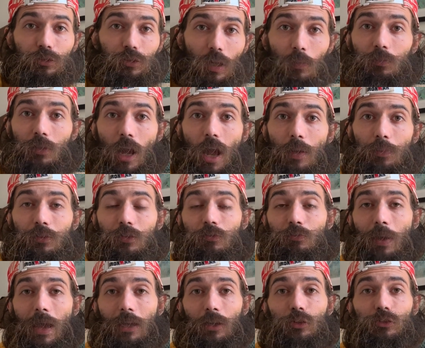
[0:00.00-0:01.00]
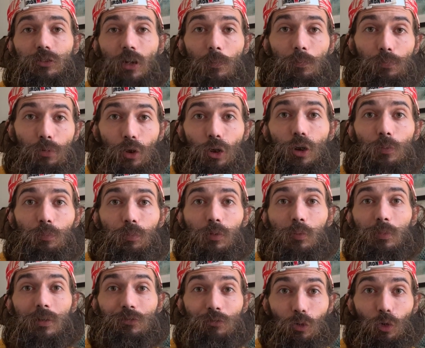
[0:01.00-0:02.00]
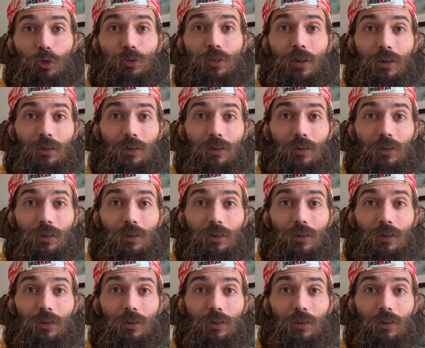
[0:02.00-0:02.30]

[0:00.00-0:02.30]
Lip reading: Some types of mangoes are purple before